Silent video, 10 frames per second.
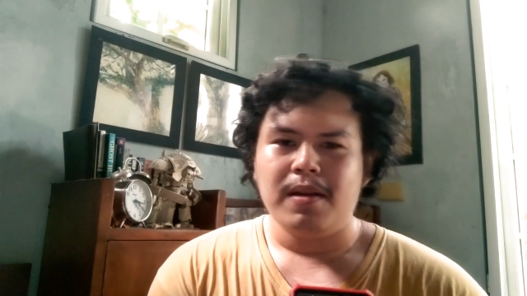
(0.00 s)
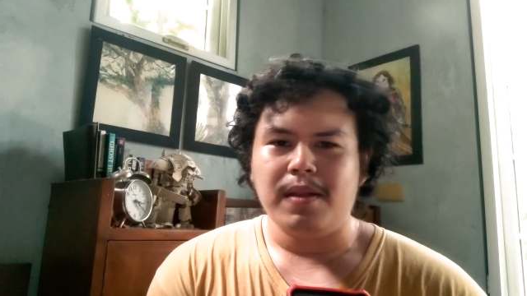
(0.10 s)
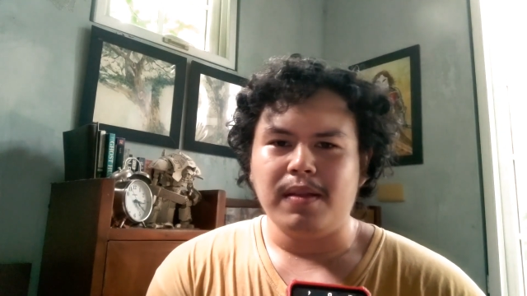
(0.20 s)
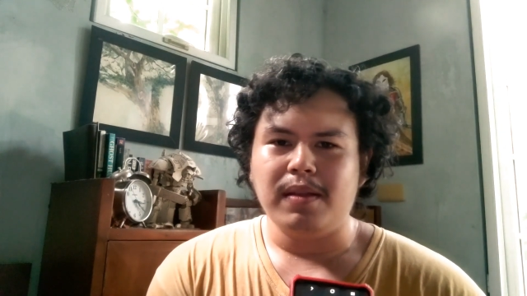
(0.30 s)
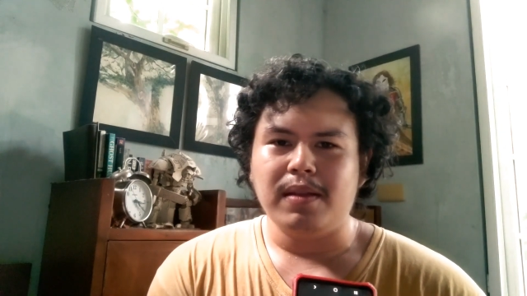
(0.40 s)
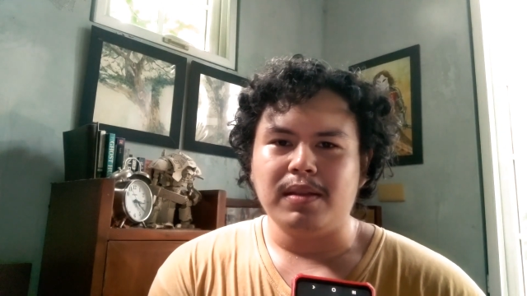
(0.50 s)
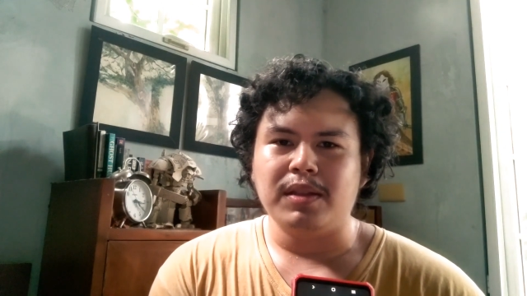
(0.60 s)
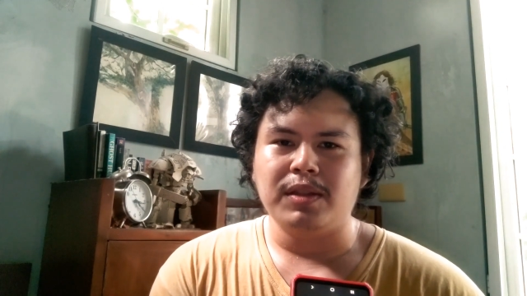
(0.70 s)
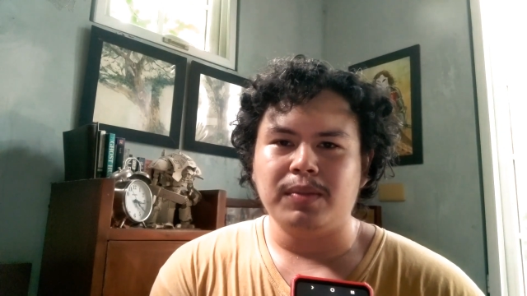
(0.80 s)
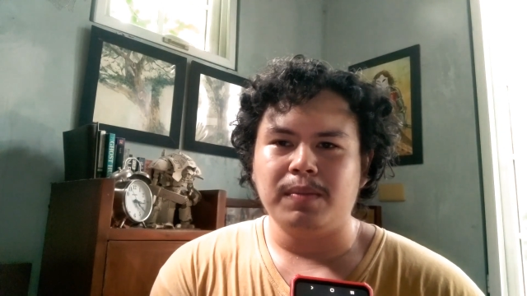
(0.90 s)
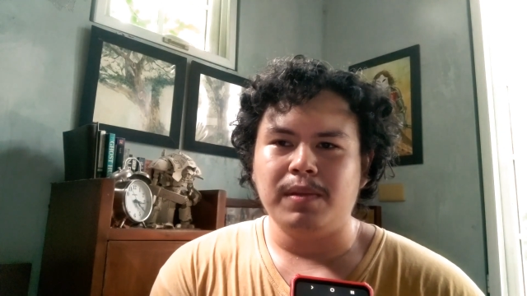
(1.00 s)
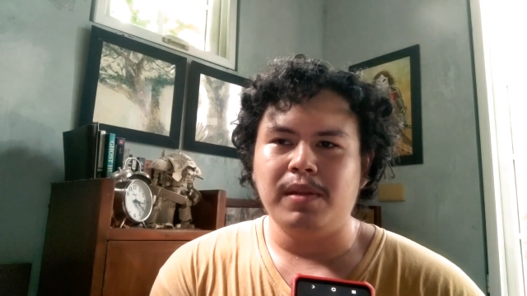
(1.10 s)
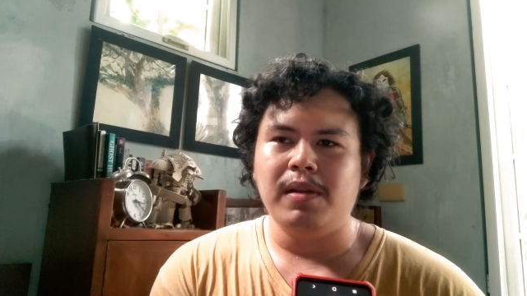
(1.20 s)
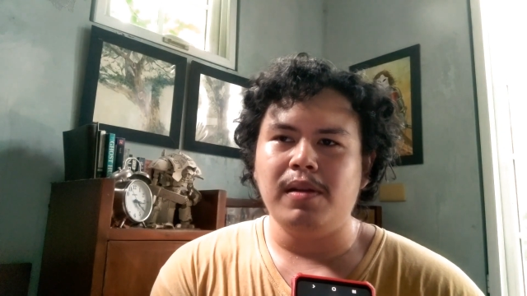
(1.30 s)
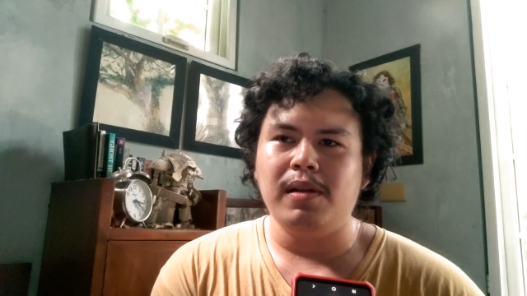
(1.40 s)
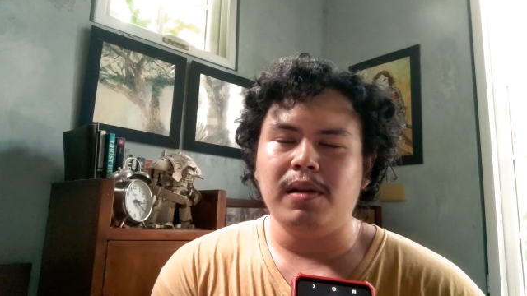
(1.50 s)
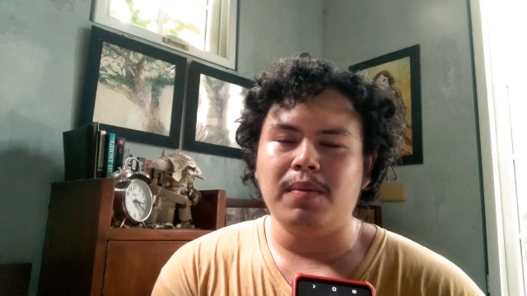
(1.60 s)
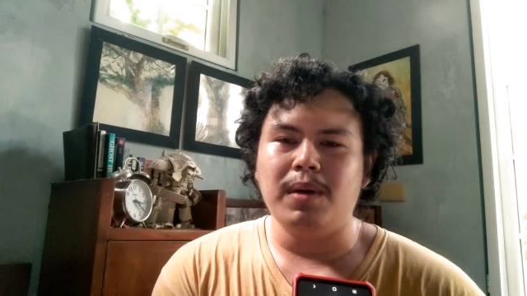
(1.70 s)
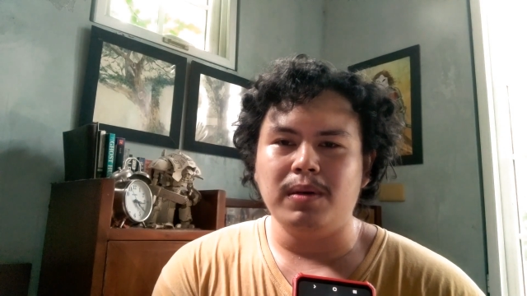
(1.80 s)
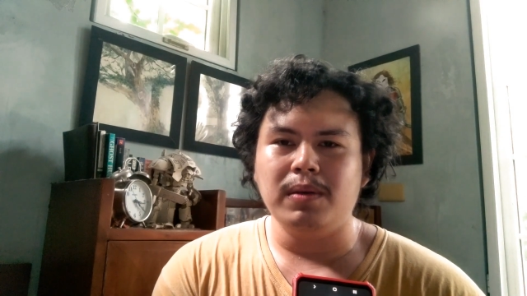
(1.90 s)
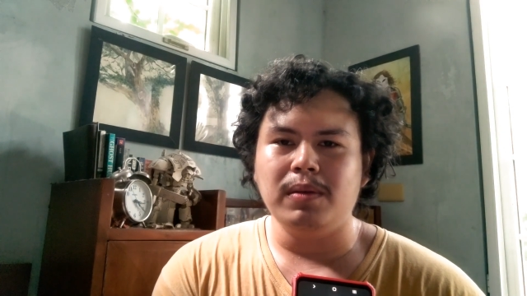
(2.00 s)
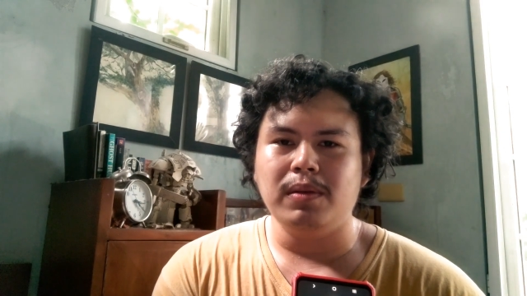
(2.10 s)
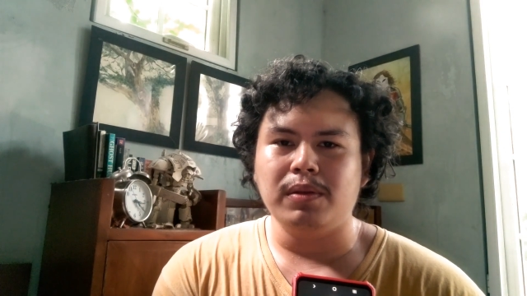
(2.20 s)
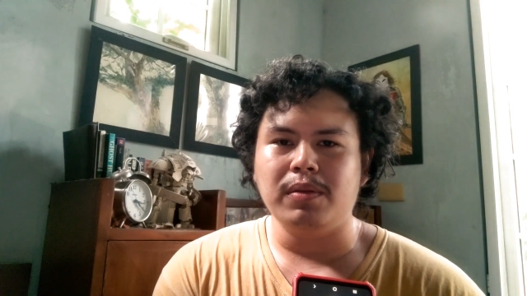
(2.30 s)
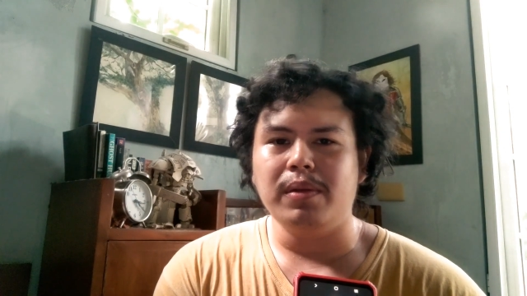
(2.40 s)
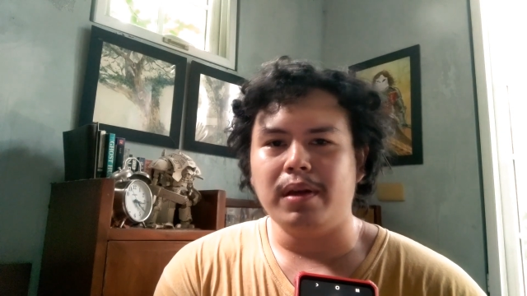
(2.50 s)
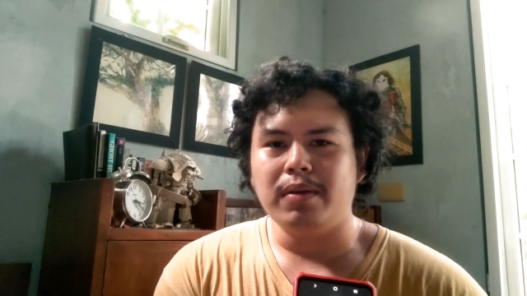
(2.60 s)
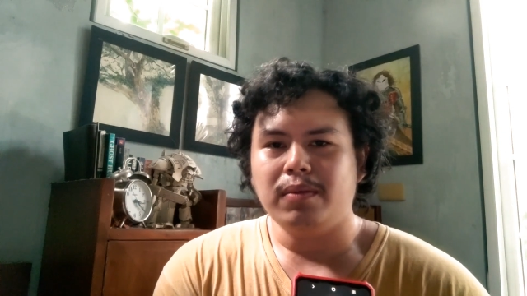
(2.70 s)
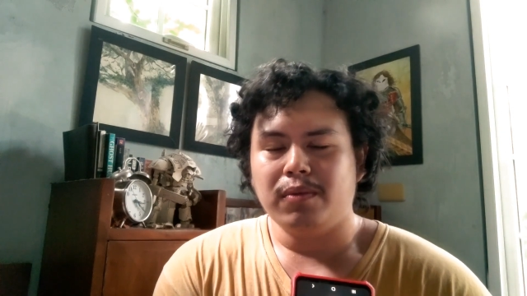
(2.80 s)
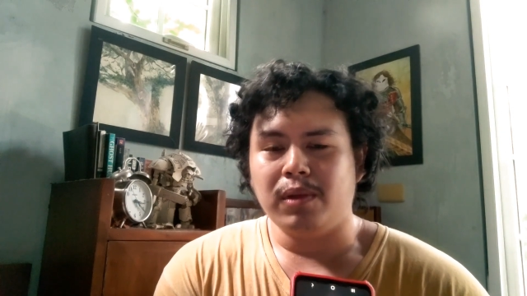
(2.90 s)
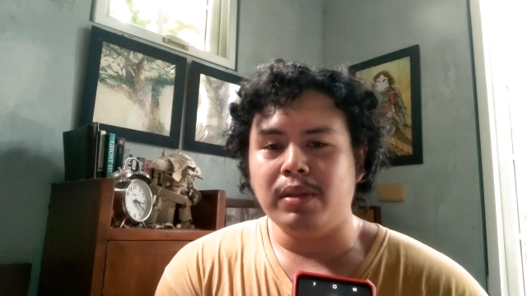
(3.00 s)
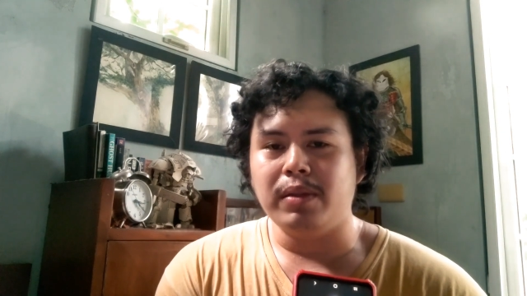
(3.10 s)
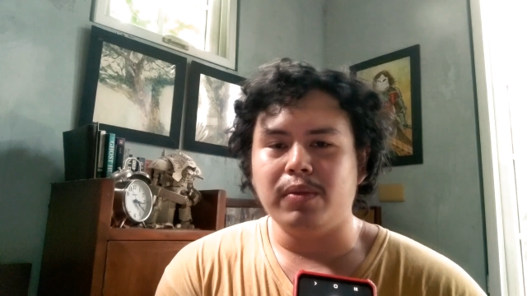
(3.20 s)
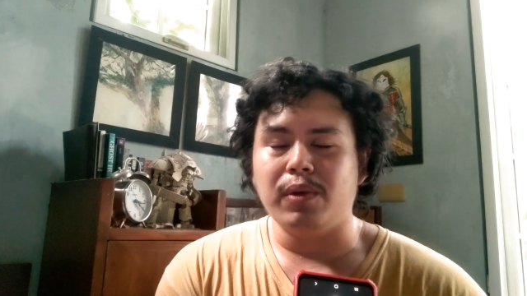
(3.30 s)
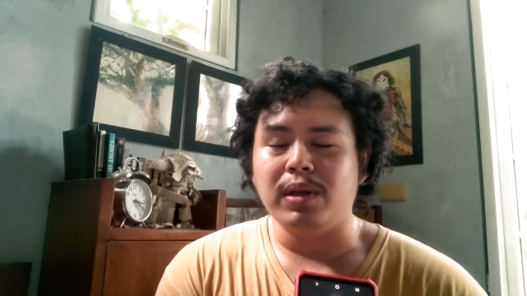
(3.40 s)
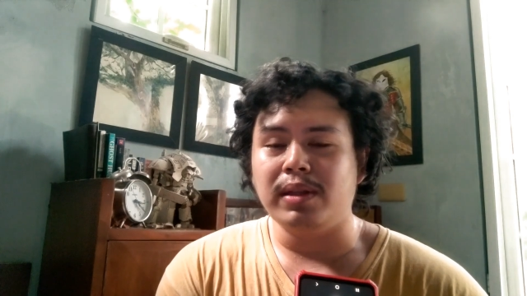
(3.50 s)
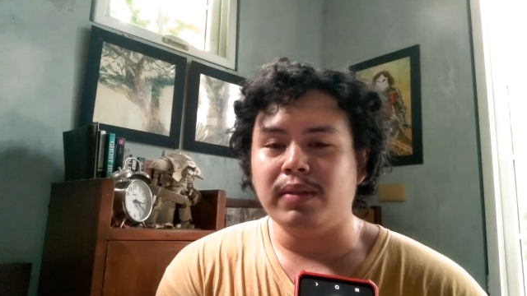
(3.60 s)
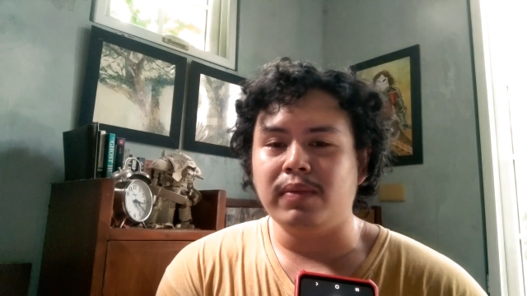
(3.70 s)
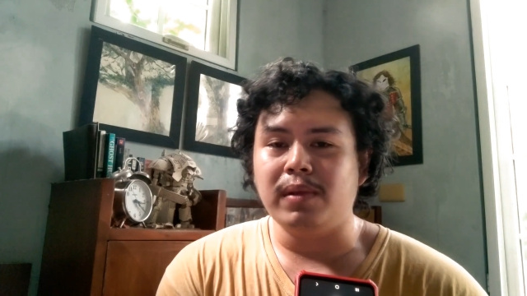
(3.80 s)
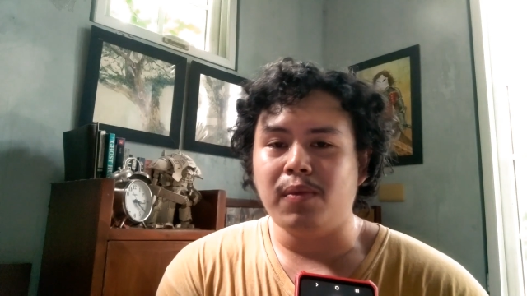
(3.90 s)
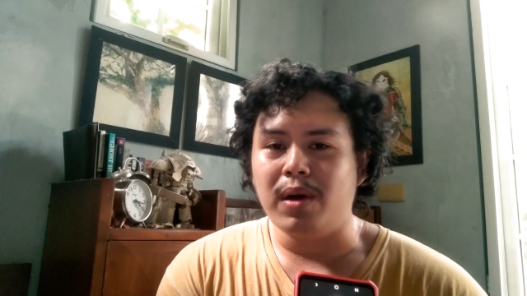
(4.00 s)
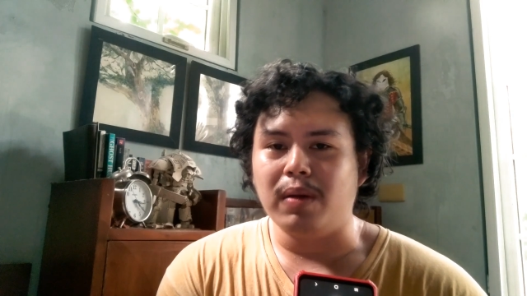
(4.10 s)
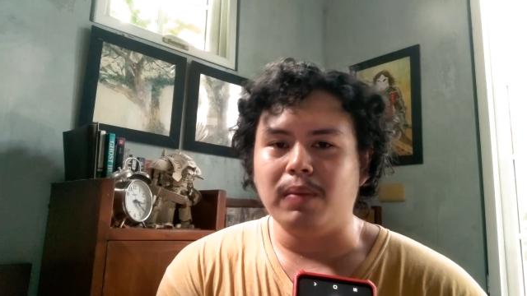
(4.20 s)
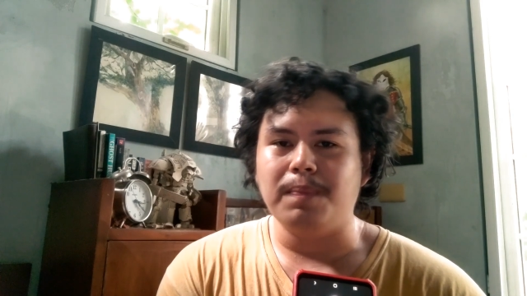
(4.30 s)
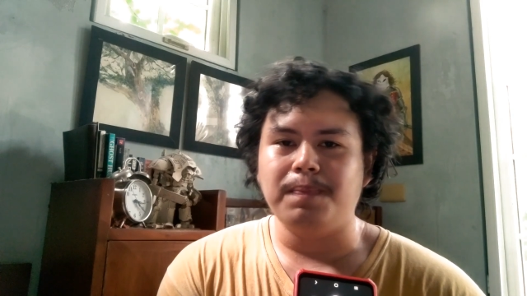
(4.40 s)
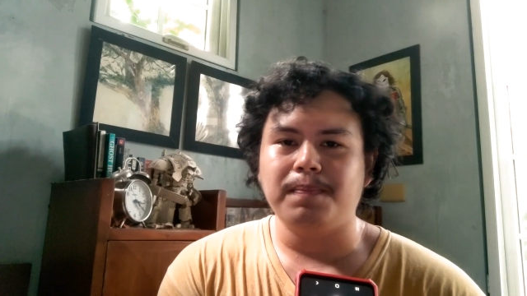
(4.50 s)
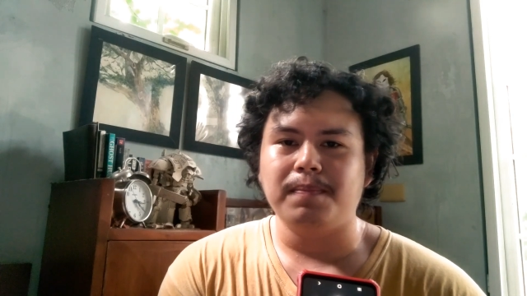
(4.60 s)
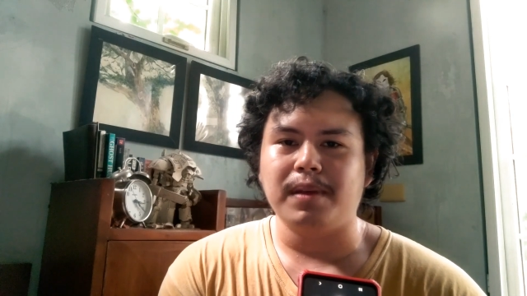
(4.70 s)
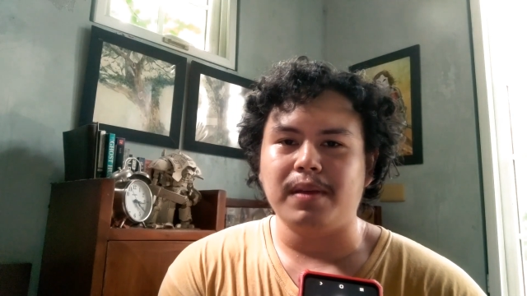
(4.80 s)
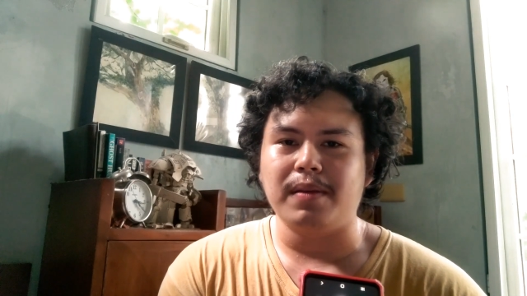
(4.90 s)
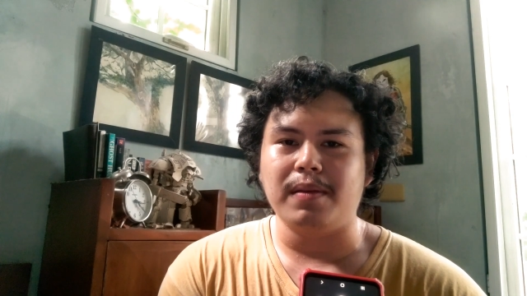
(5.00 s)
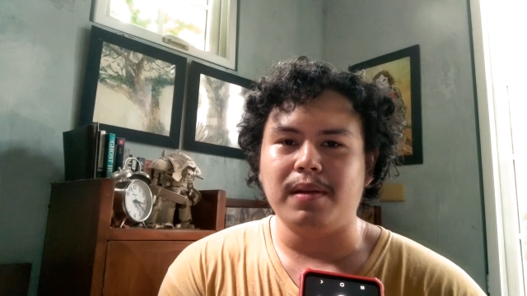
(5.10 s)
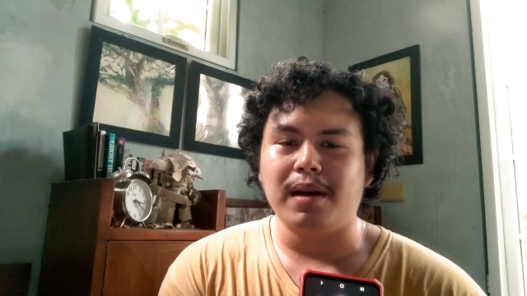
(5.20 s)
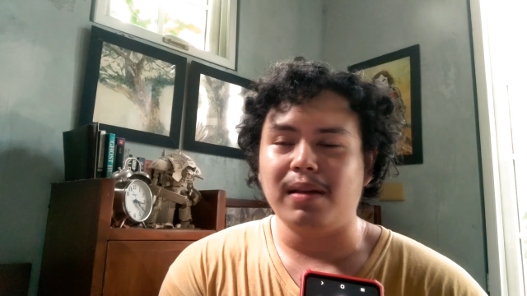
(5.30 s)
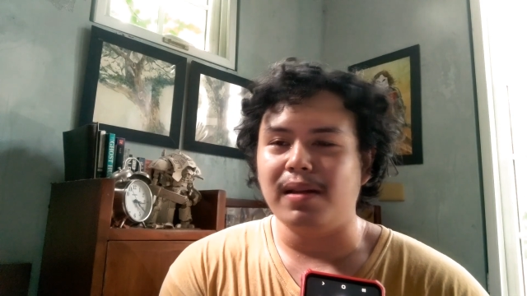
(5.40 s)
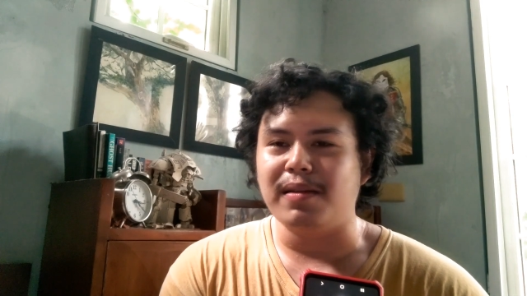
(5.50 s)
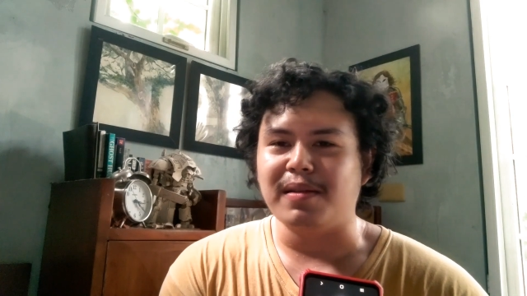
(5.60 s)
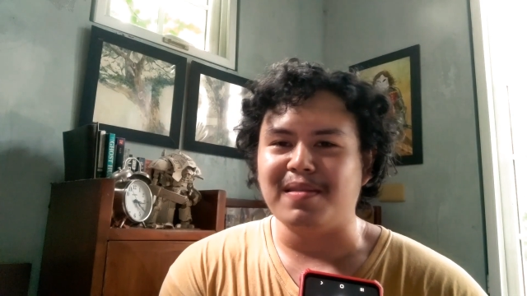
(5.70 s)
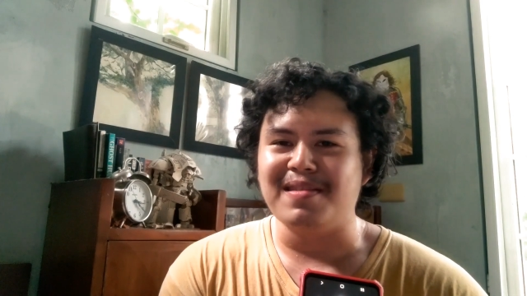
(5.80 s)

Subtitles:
Nonetheless, the model turned out relatively well, and I like it.